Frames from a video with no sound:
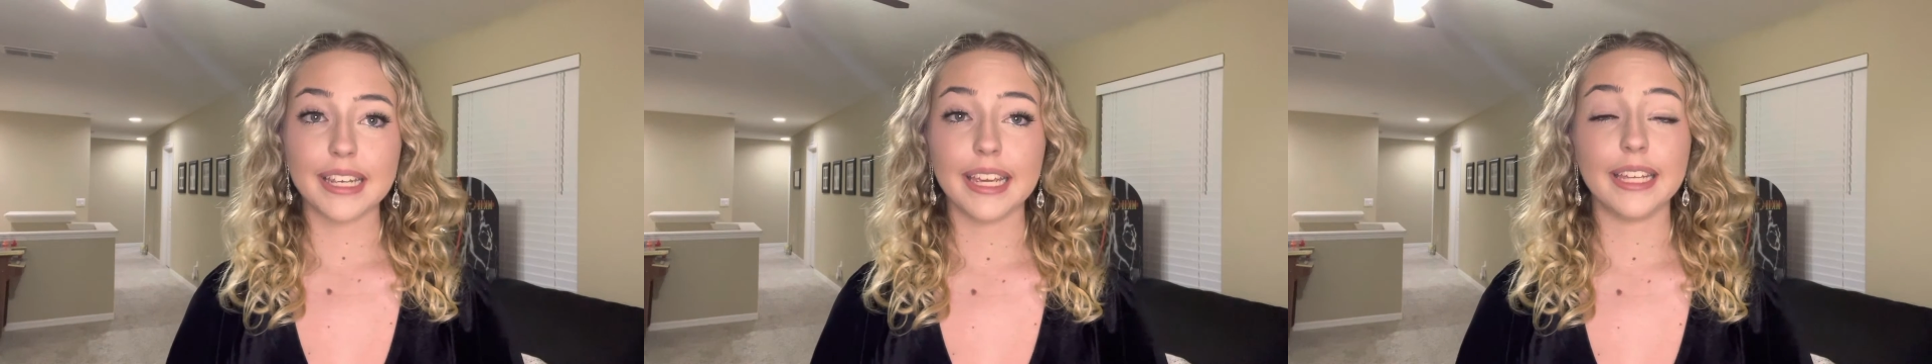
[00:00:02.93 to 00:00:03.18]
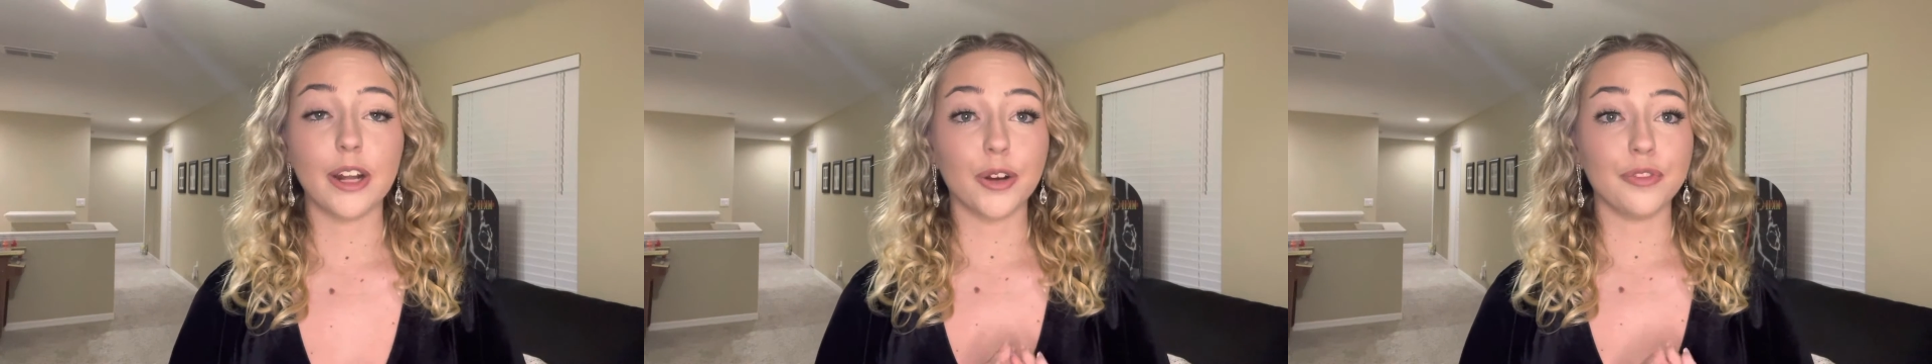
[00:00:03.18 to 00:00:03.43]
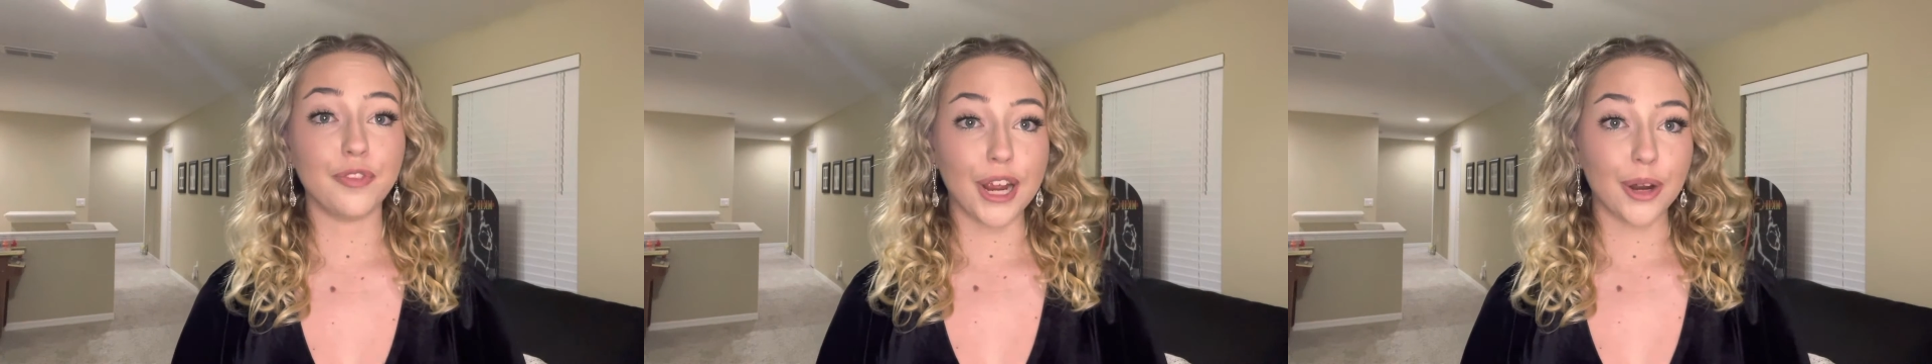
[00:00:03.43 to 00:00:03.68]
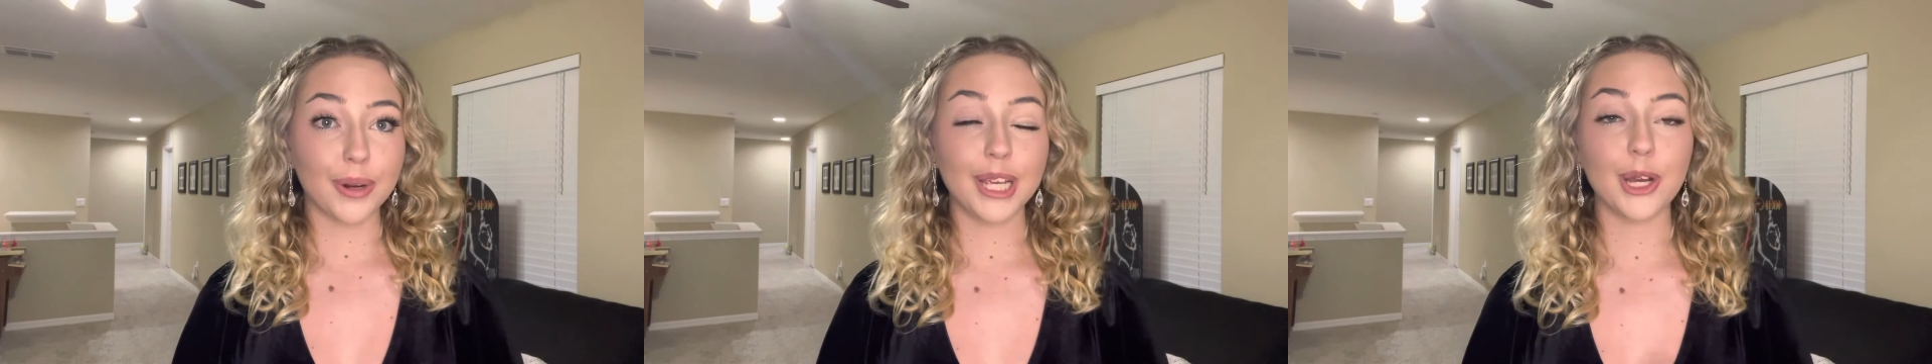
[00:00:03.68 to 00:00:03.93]
in our
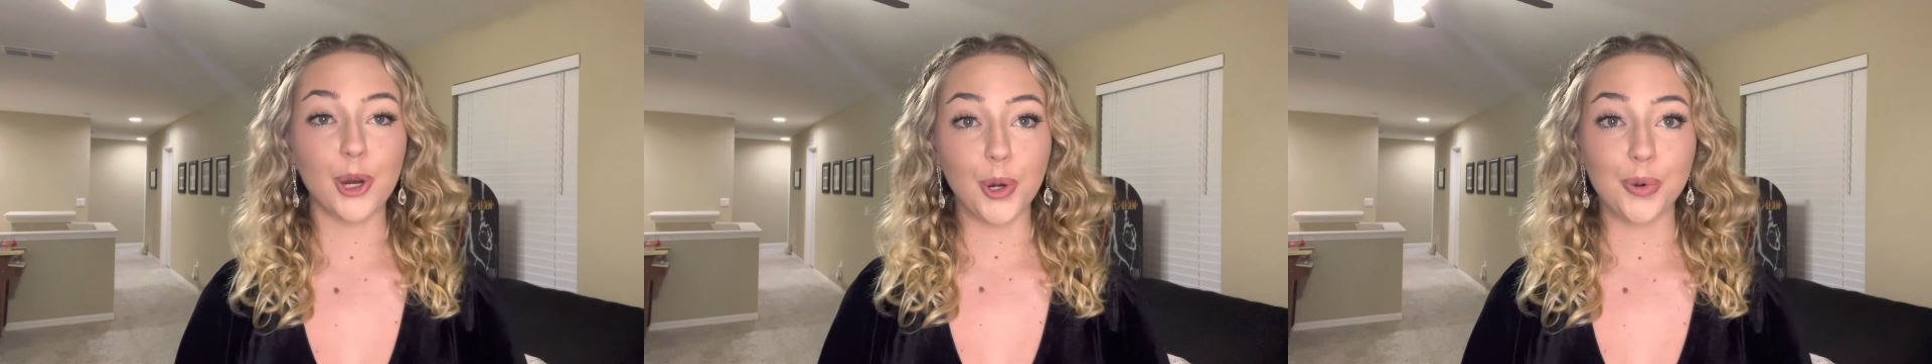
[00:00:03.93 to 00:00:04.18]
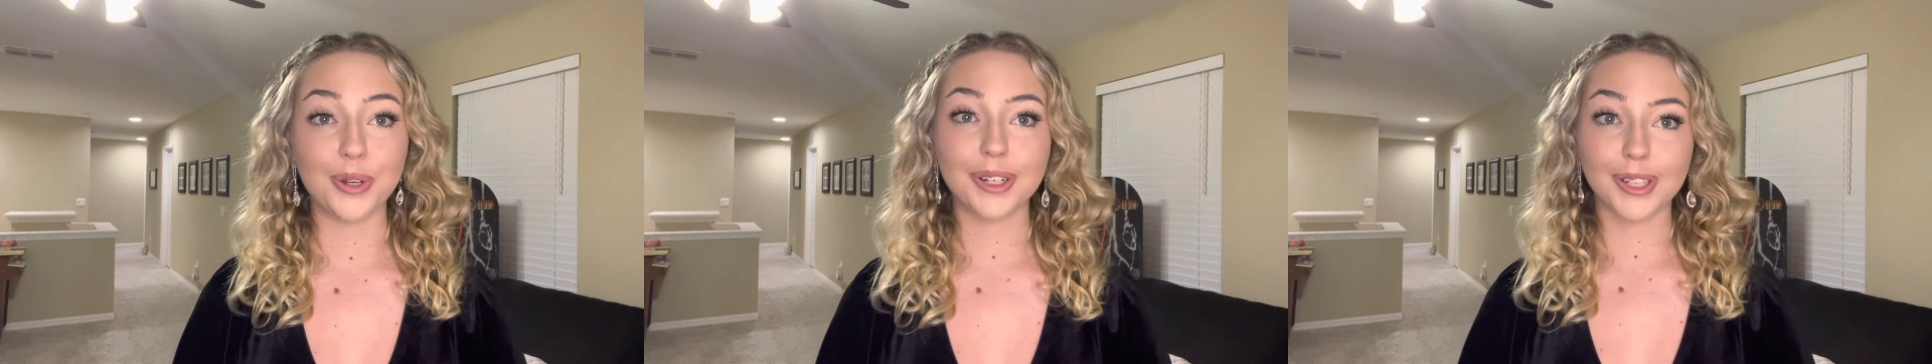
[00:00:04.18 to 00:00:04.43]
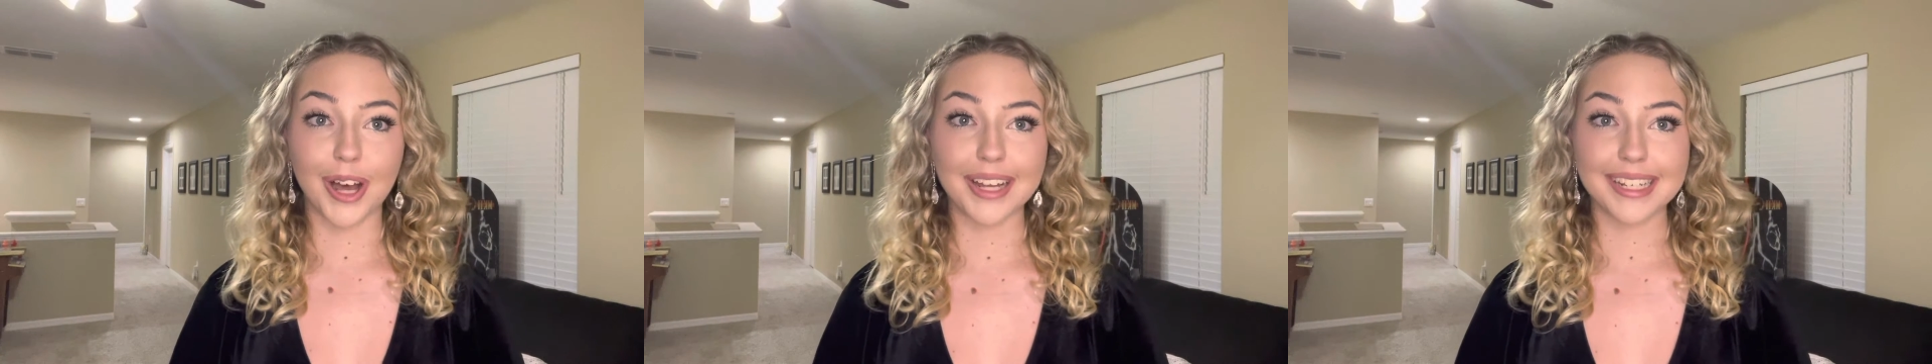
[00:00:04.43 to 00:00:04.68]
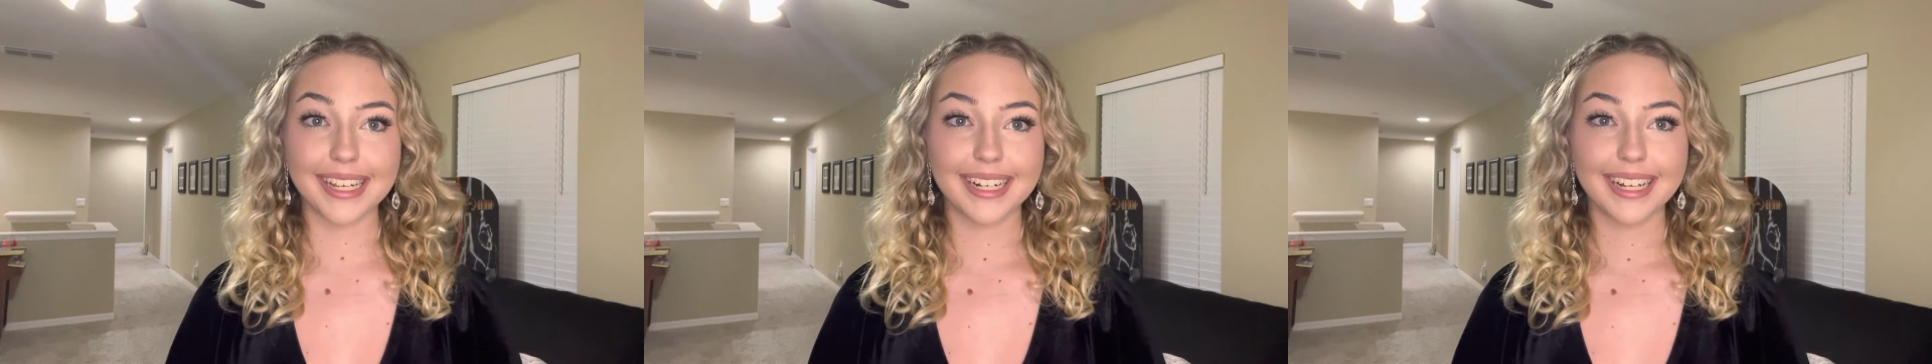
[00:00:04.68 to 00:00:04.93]
very own
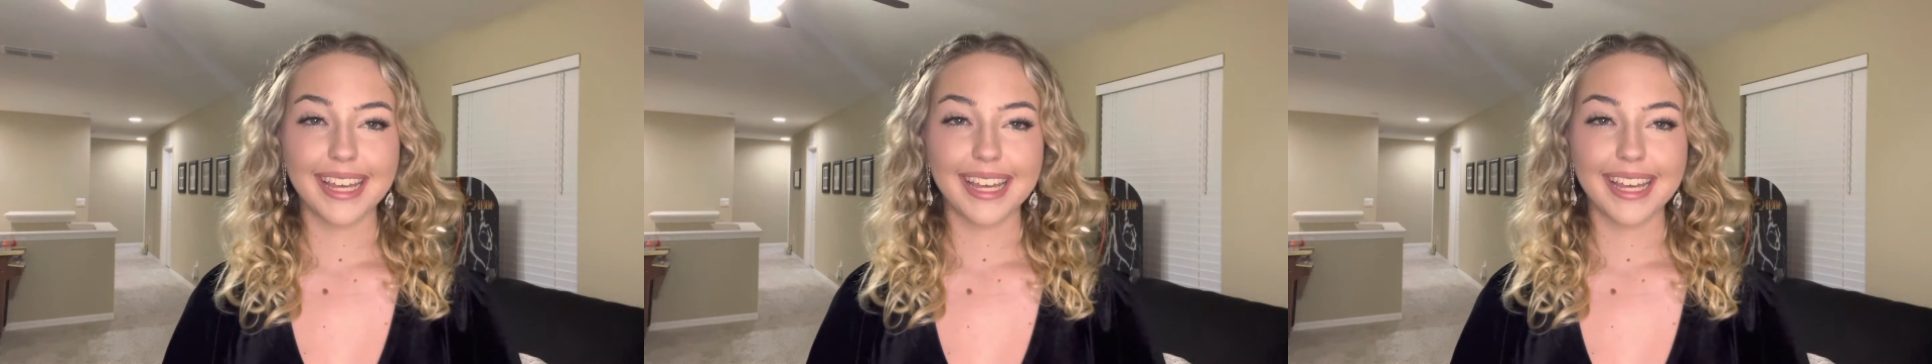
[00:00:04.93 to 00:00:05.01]
closet.